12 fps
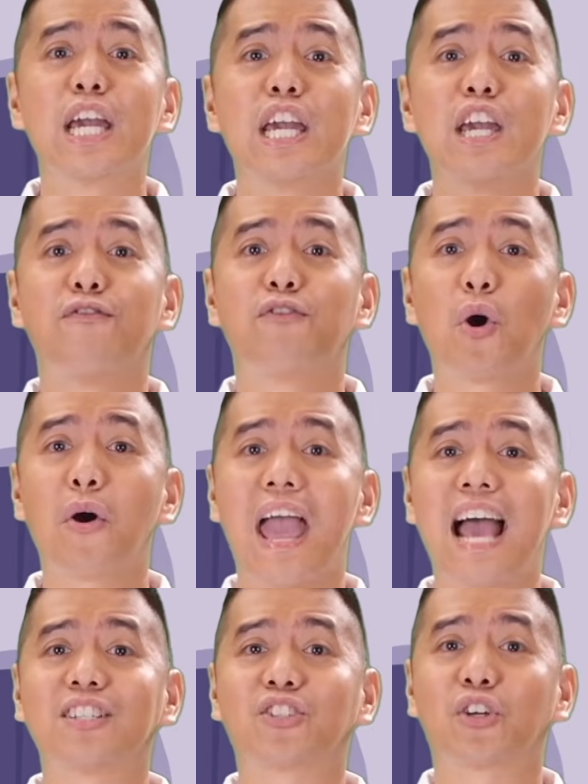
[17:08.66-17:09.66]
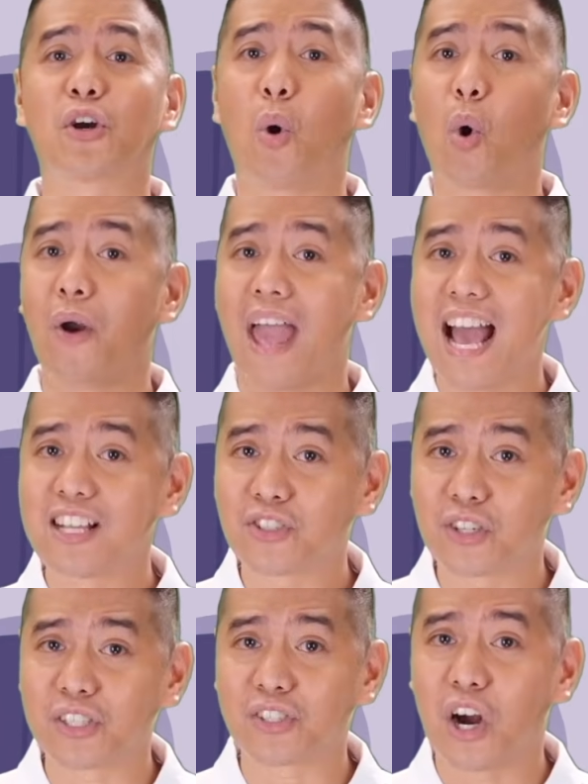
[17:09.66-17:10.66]
If your answer or
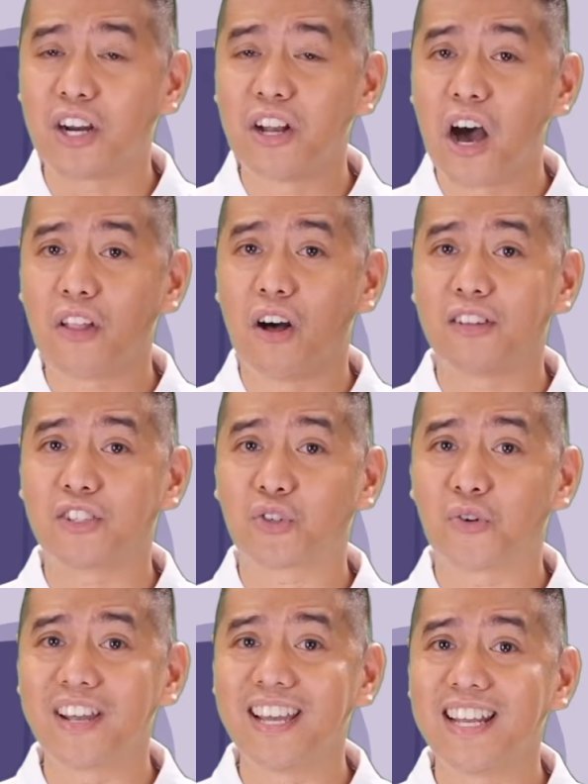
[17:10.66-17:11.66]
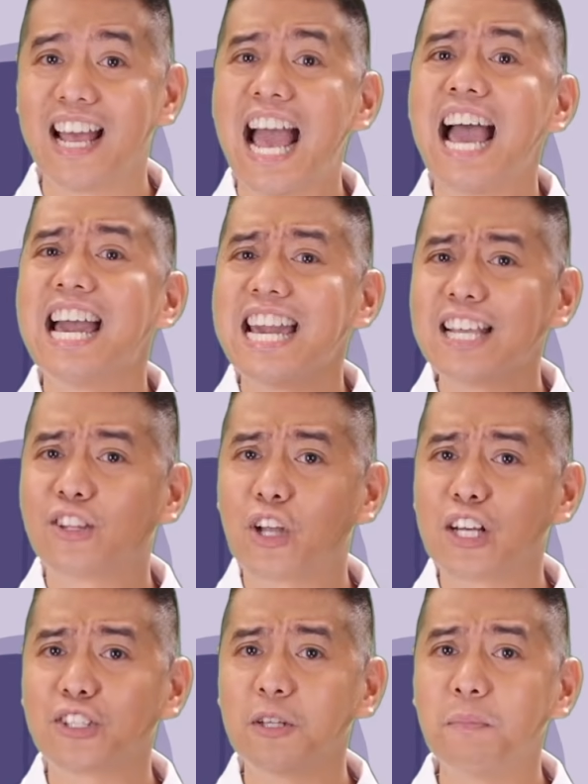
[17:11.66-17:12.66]
answers are not on the screen, it
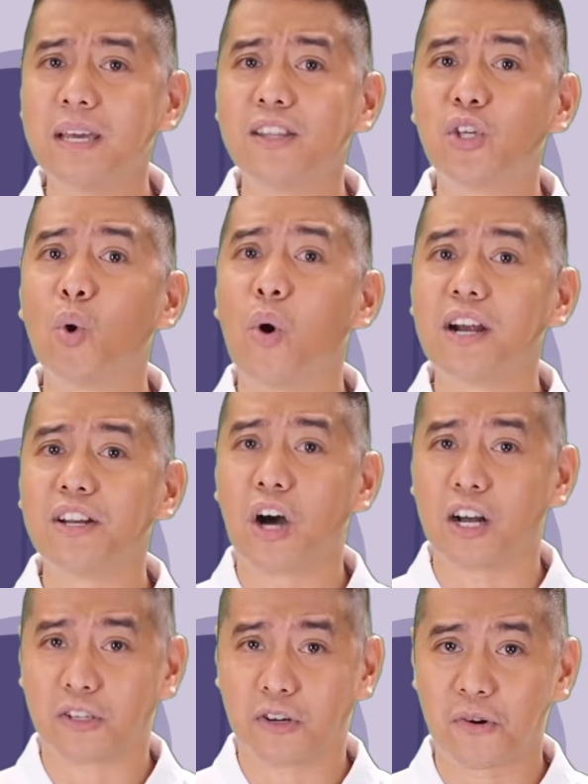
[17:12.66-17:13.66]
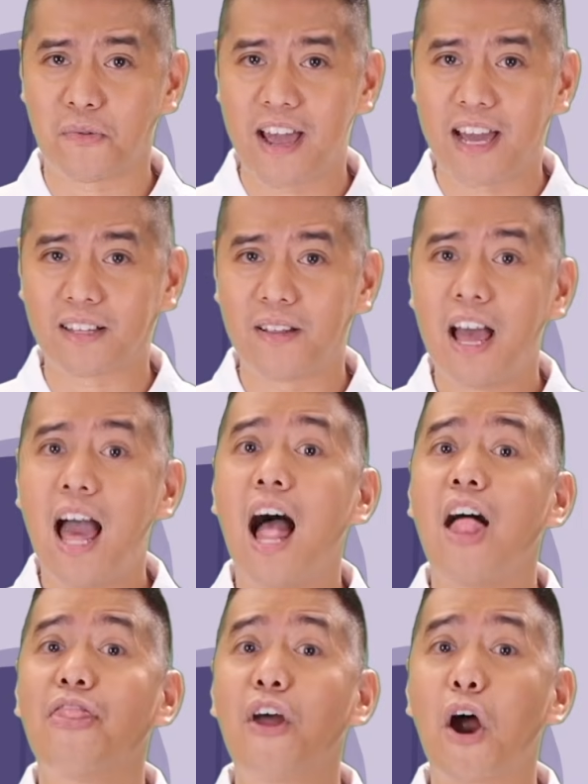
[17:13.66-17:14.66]
doesn't mean you are not correct.
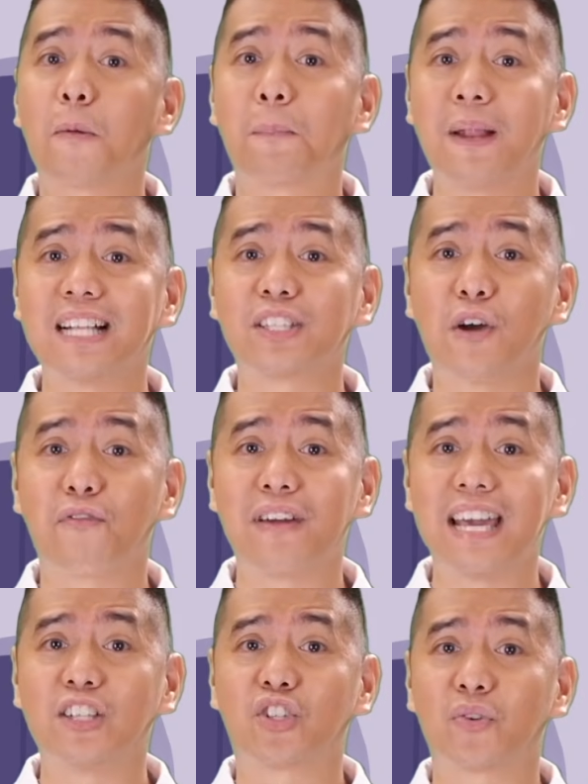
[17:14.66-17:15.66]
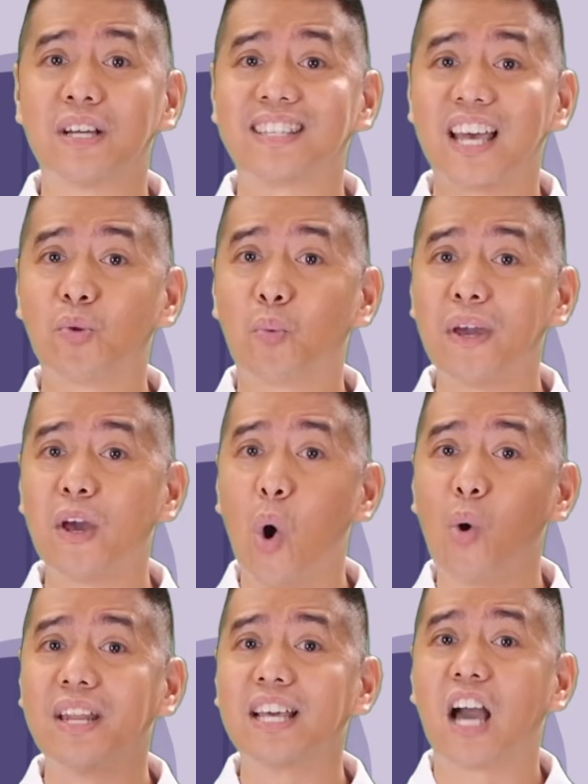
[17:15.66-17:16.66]
There are plenty of injuries and we
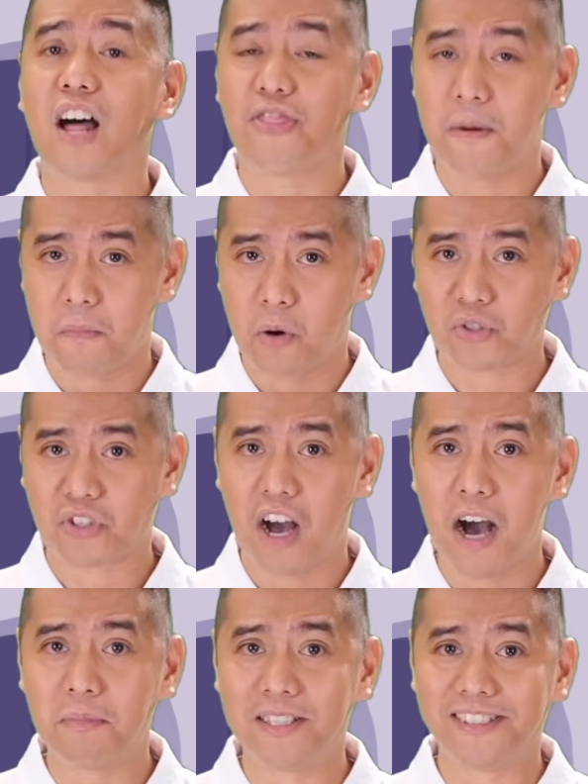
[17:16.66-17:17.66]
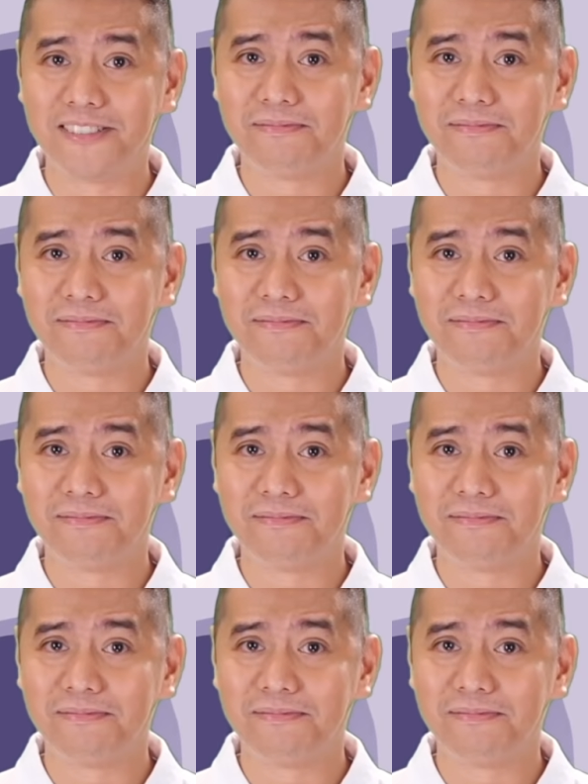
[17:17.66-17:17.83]
only got the most common.